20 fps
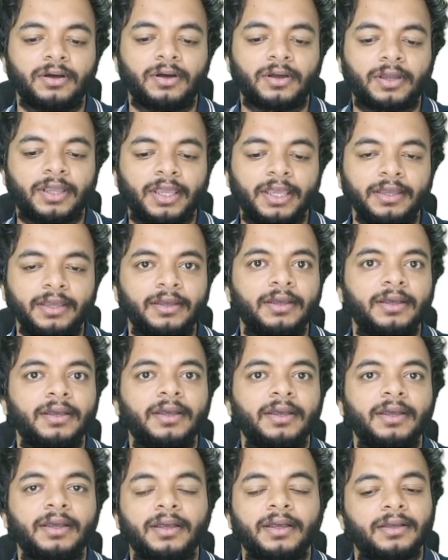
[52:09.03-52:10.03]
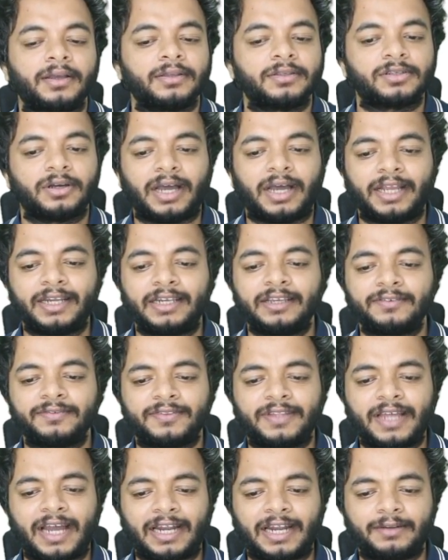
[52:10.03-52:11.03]
Okay, so I
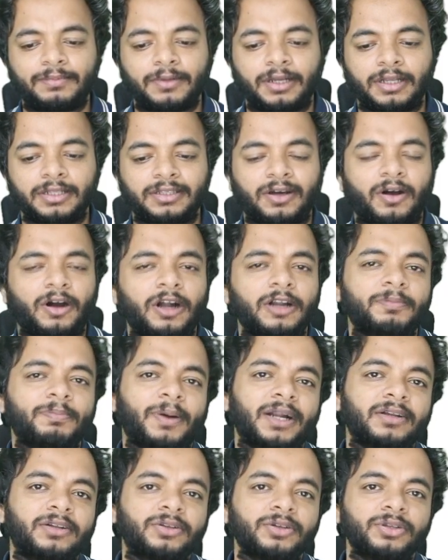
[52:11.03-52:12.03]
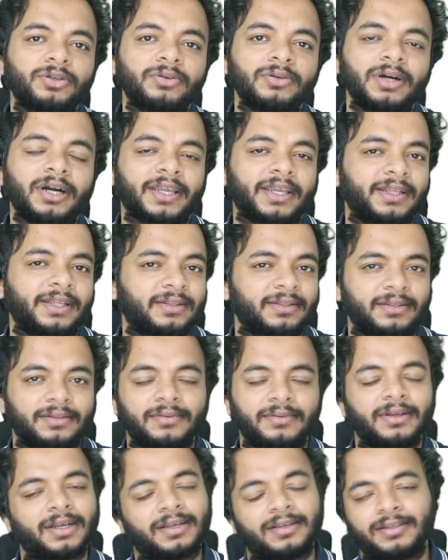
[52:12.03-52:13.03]
leave that the odd part to you.
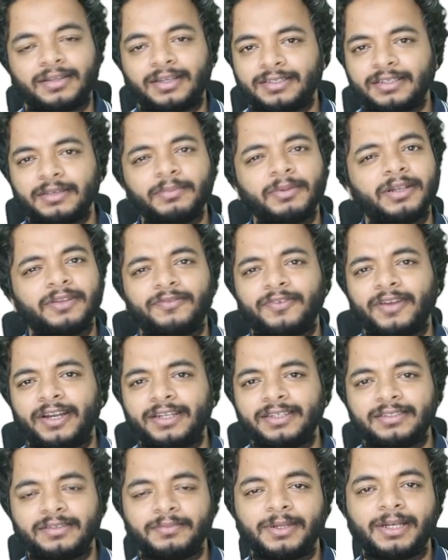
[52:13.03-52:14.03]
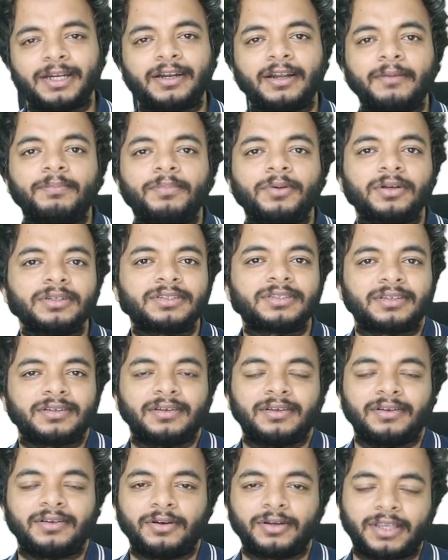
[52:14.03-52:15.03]
Again, a very similar
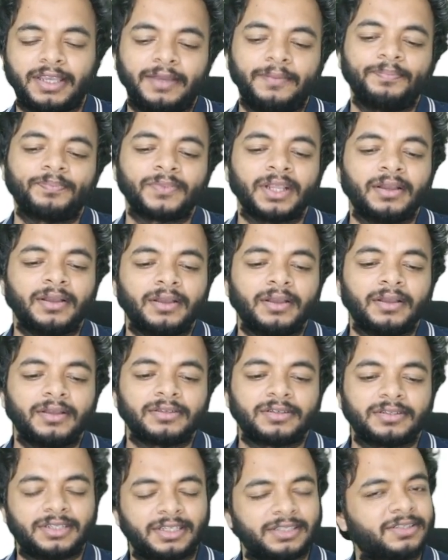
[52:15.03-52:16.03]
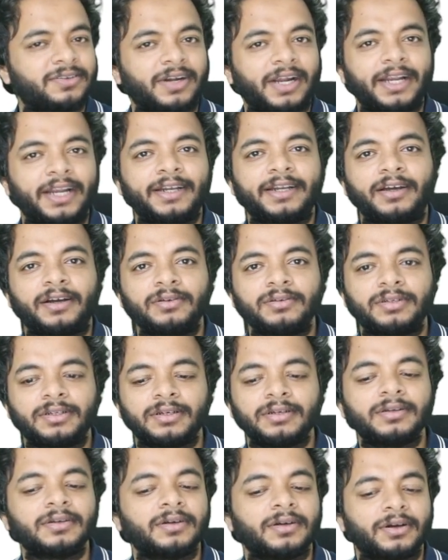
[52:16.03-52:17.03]
approach. Okay, so just try it
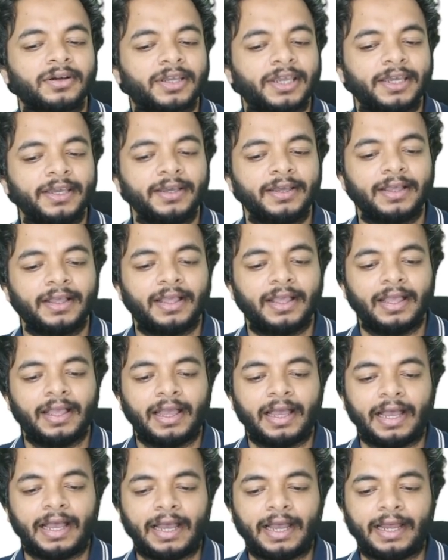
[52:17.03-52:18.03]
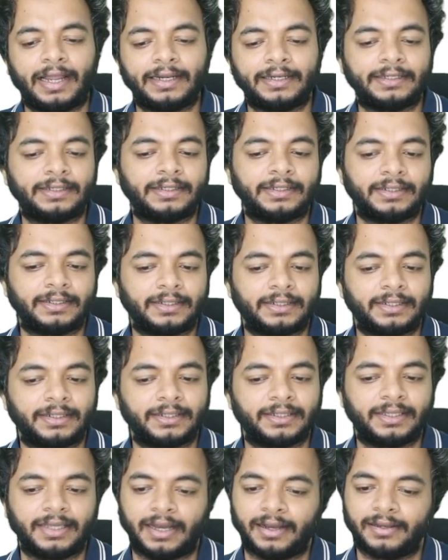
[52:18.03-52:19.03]
out. Okay, and
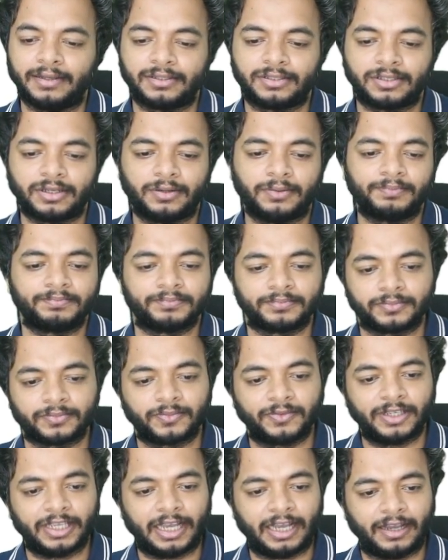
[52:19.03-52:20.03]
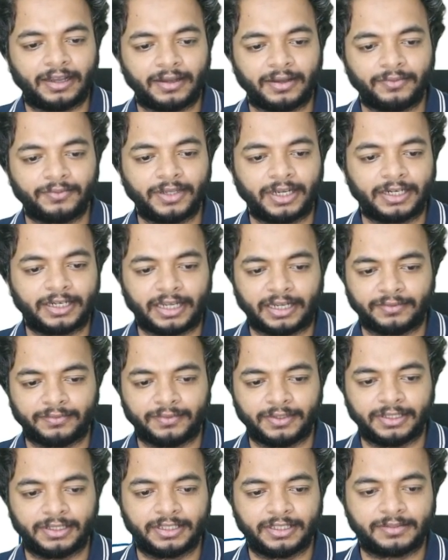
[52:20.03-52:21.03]
yeah, so we are
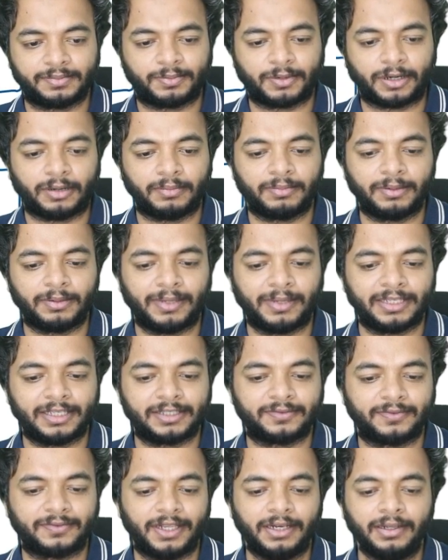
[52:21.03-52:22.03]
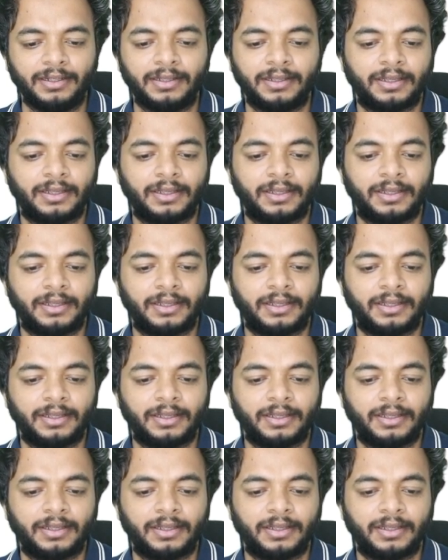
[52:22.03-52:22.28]
done with this problem as well.